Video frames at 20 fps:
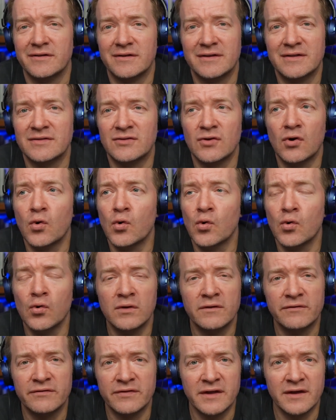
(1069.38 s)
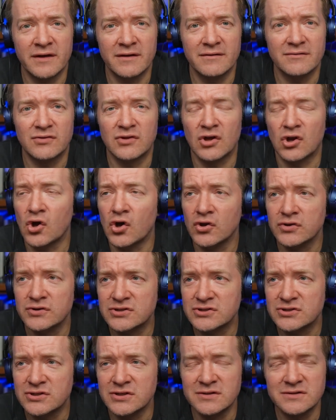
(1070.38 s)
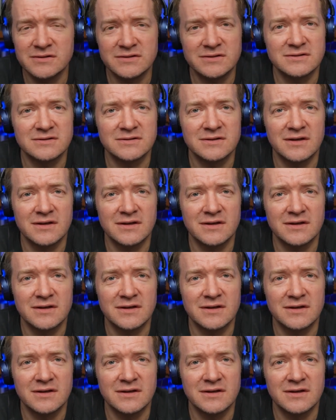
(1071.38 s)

all of the constants